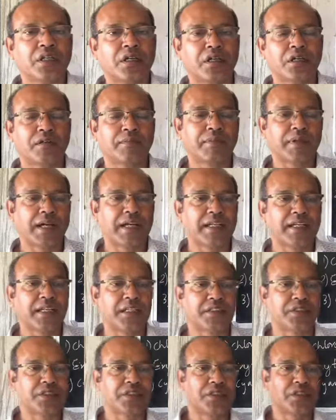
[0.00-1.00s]
color
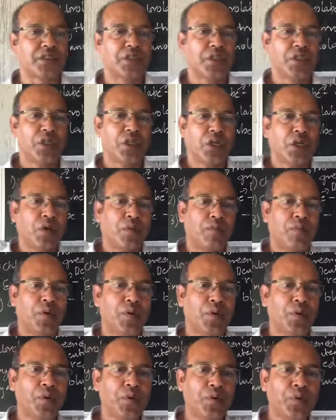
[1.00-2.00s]
blindness.
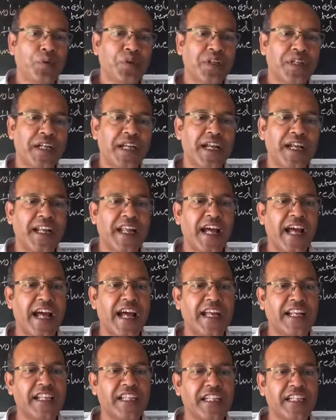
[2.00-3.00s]
Blue, red
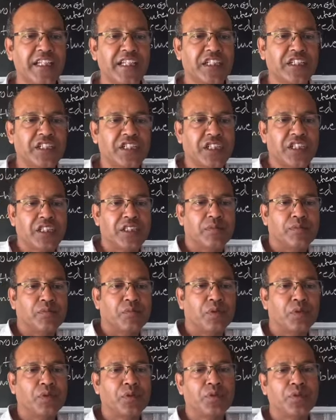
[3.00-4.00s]
and green.
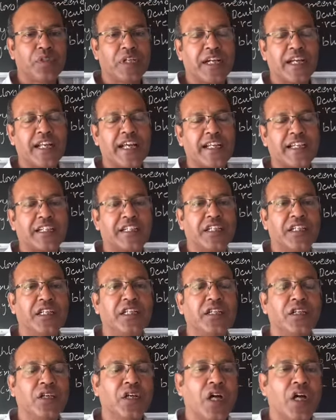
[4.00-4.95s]
Blue, red and green,